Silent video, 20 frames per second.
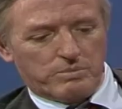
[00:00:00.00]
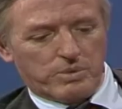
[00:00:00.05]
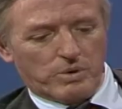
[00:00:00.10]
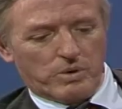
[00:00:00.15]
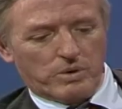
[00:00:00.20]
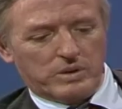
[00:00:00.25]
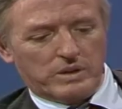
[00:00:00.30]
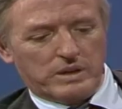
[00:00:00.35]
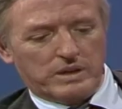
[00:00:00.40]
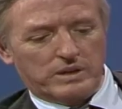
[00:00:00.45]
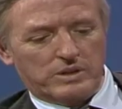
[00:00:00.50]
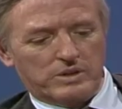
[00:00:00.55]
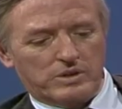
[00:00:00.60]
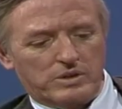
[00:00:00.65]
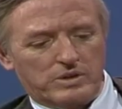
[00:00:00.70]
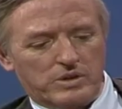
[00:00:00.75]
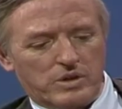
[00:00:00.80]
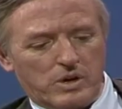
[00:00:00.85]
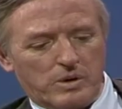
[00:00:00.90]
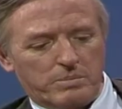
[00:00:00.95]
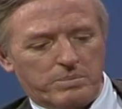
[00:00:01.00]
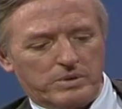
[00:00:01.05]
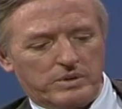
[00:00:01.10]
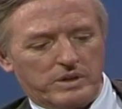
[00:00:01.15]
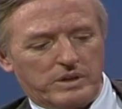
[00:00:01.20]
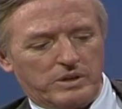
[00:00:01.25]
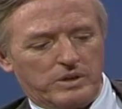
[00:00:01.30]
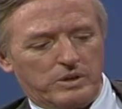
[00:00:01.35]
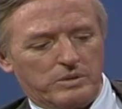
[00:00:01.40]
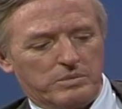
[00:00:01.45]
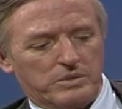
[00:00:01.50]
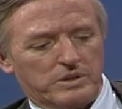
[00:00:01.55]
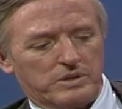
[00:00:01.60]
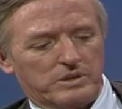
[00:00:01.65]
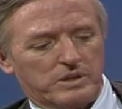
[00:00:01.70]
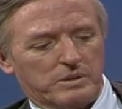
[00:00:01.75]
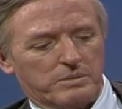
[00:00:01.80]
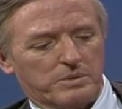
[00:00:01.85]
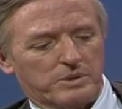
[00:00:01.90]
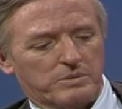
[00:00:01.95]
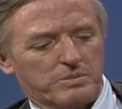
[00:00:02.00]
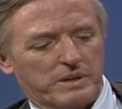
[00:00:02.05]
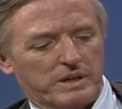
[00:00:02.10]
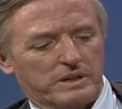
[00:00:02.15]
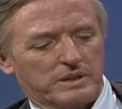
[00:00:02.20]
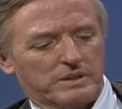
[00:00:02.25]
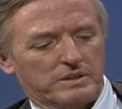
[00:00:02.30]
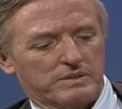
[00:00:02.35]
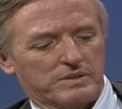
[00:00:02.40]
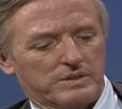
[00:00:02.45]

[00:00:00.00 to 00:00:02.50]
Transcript: broaden and sharpen yeah, their well, humanistic perspectives. We're